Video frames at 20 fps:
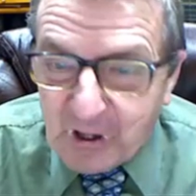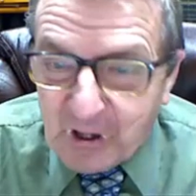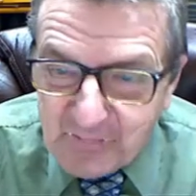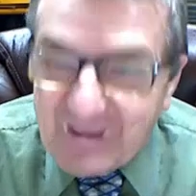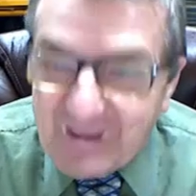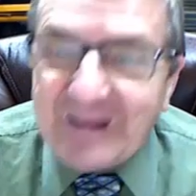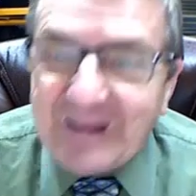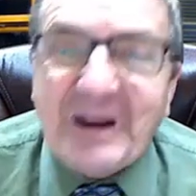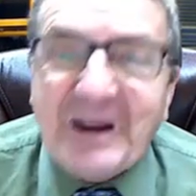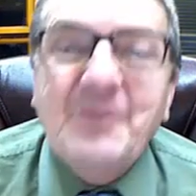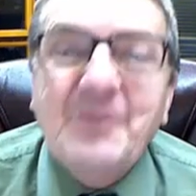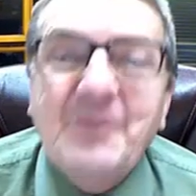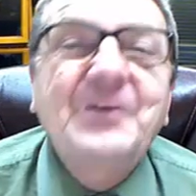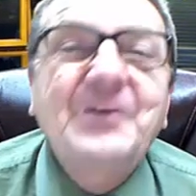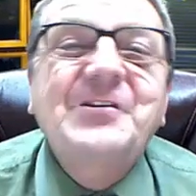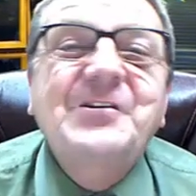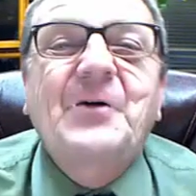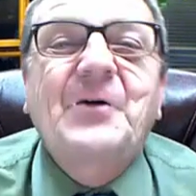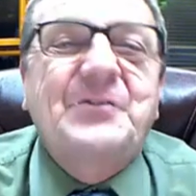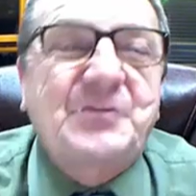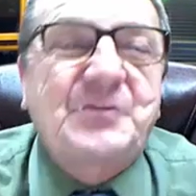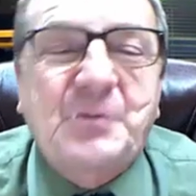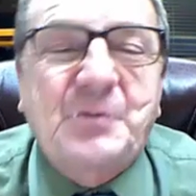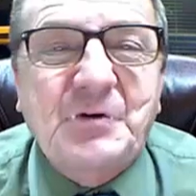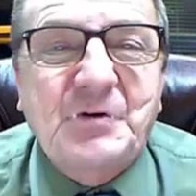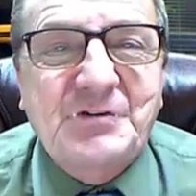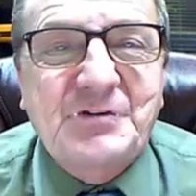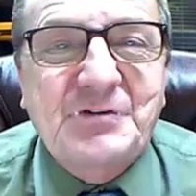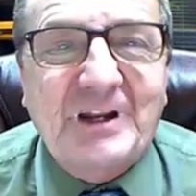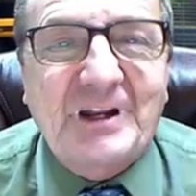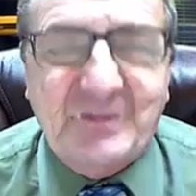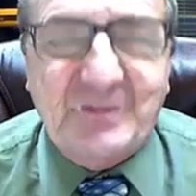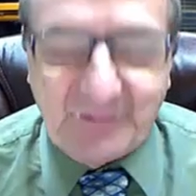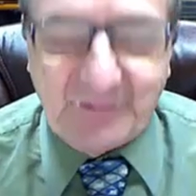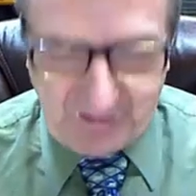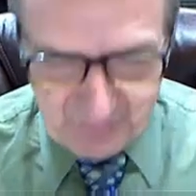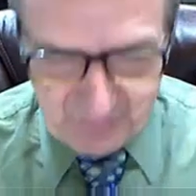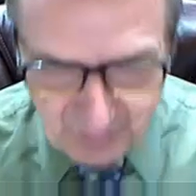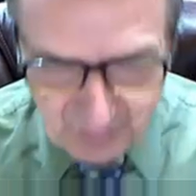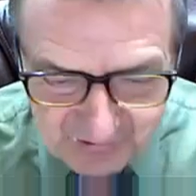Man, I wish I was a sports jock. It means
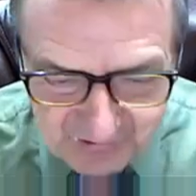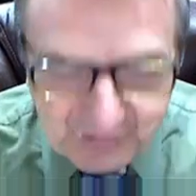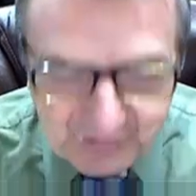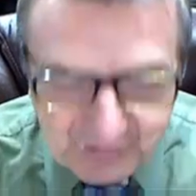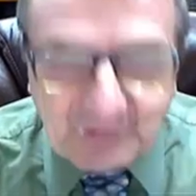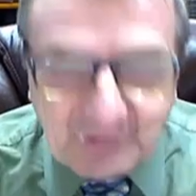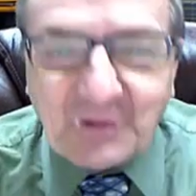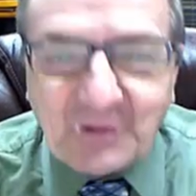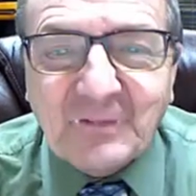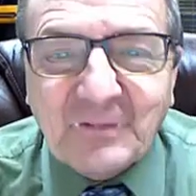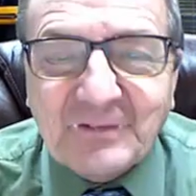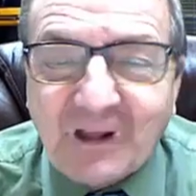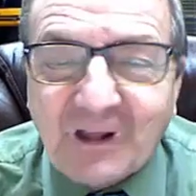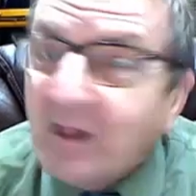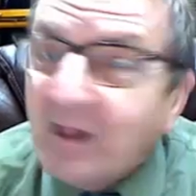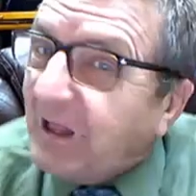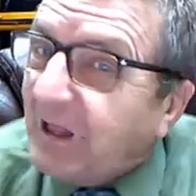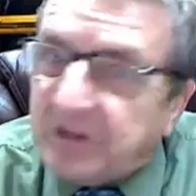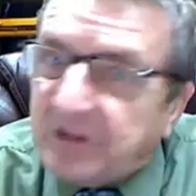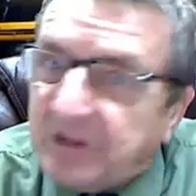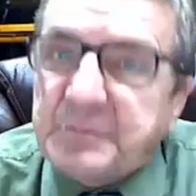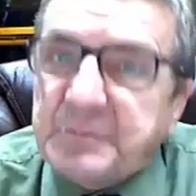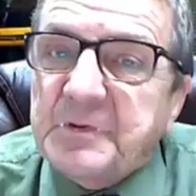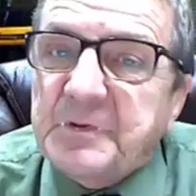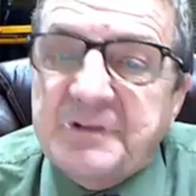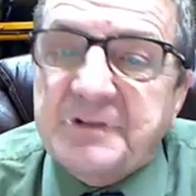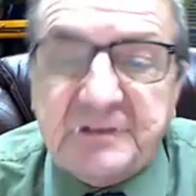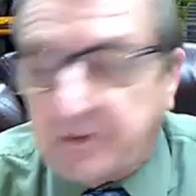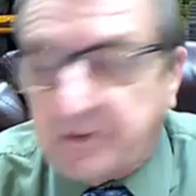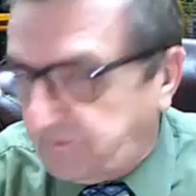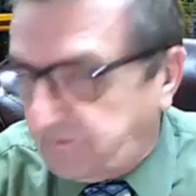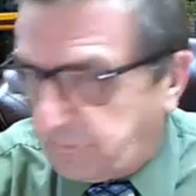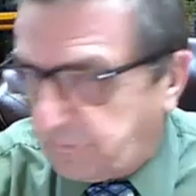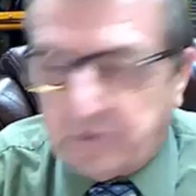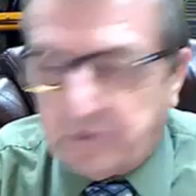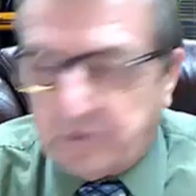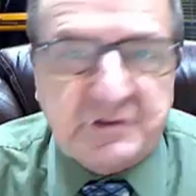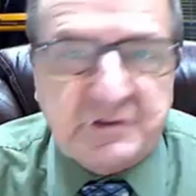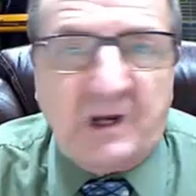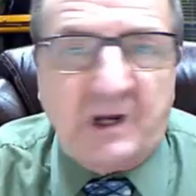I'm muscular and everything else. This person says
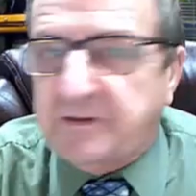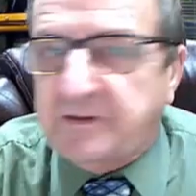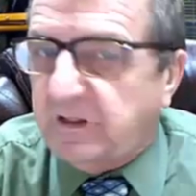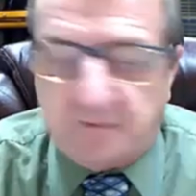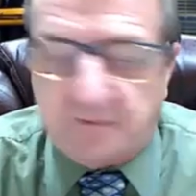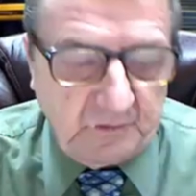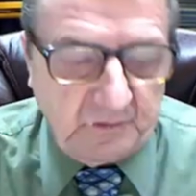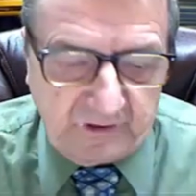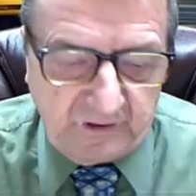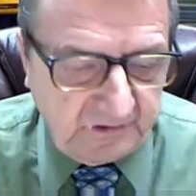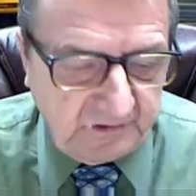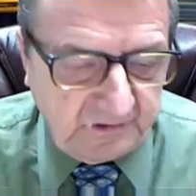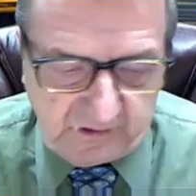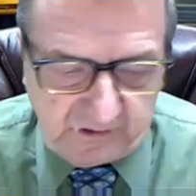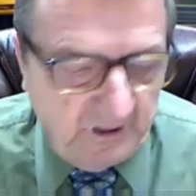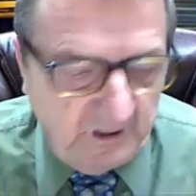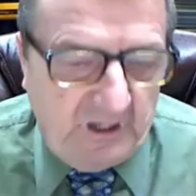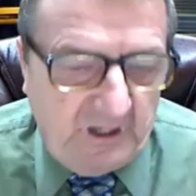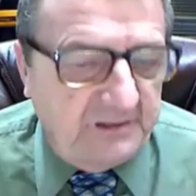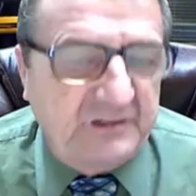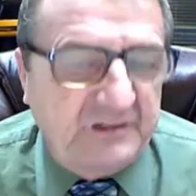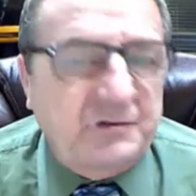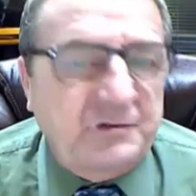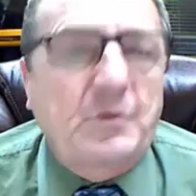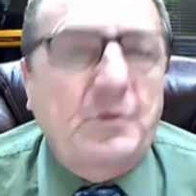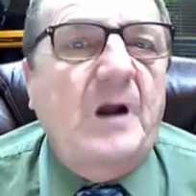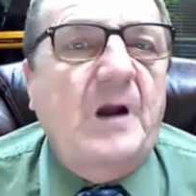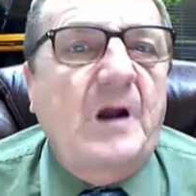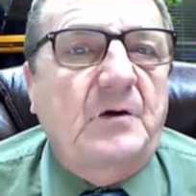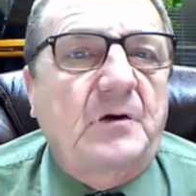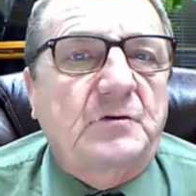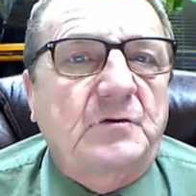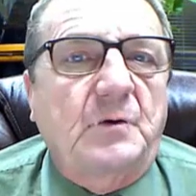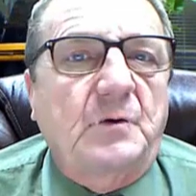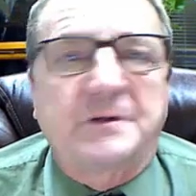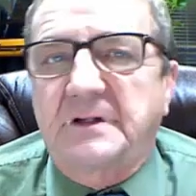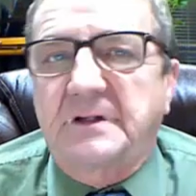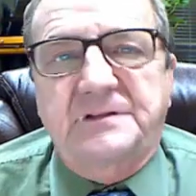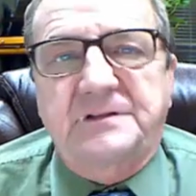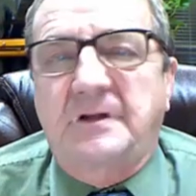sports jock, not cool. That's derogatory.
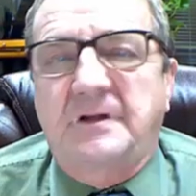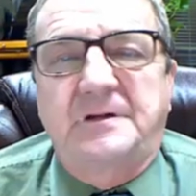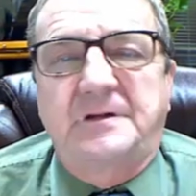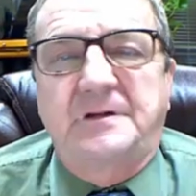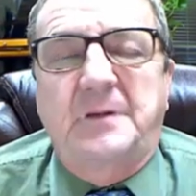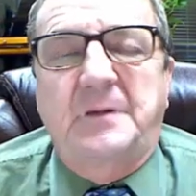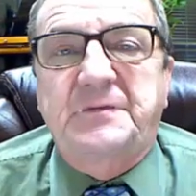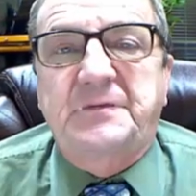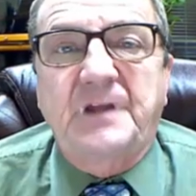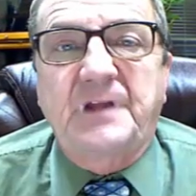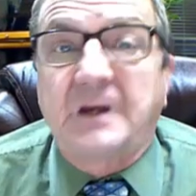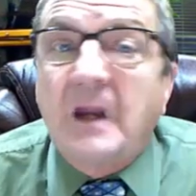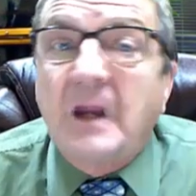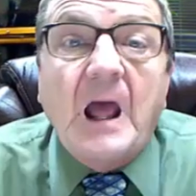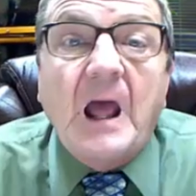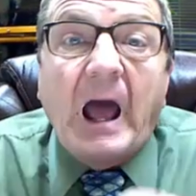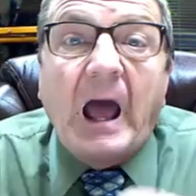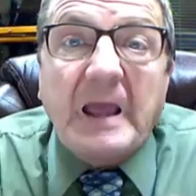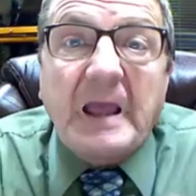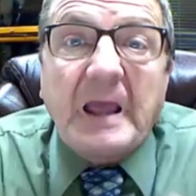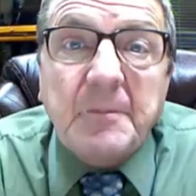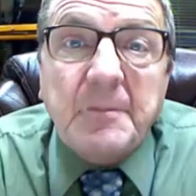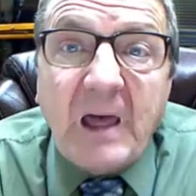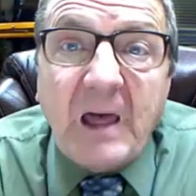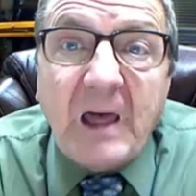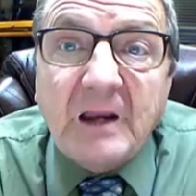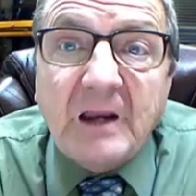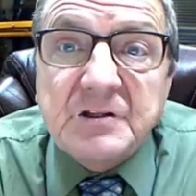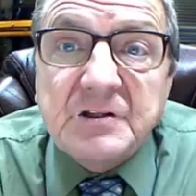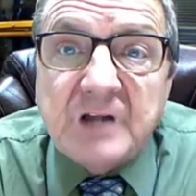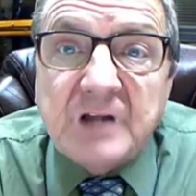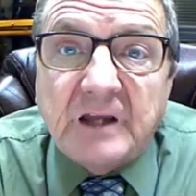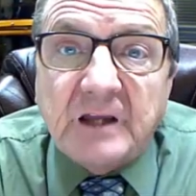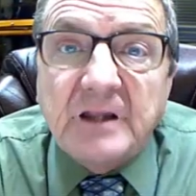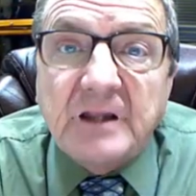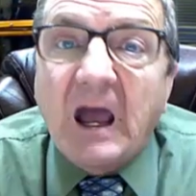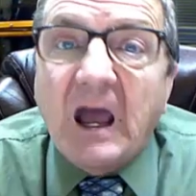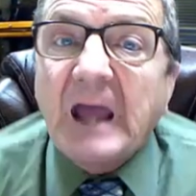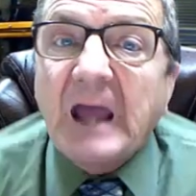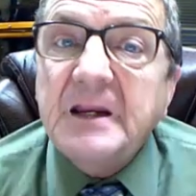That's upsetting. I apologize.
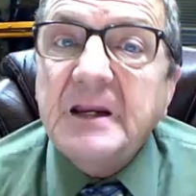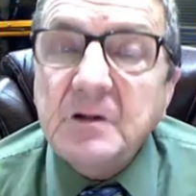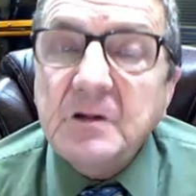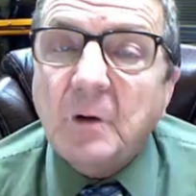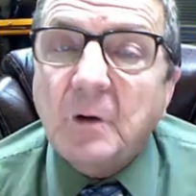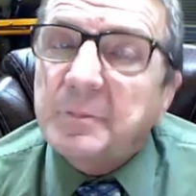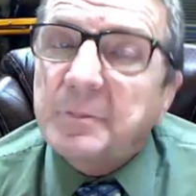I didn't know it.